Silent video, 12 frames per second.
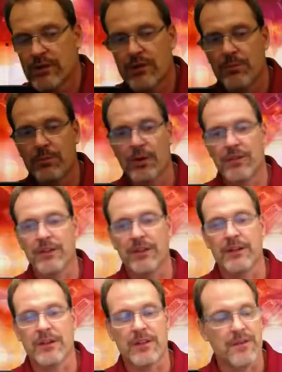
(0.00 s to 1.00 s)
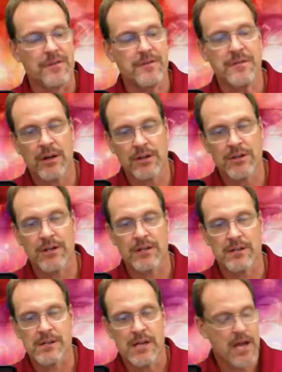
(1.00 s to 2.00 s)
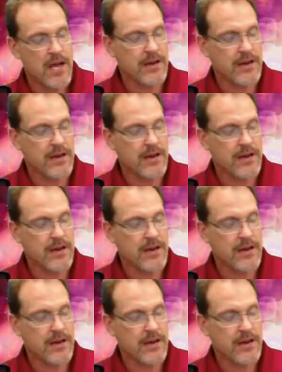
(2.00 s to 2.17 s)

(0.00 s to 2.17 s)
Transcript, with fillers: you put the the functions?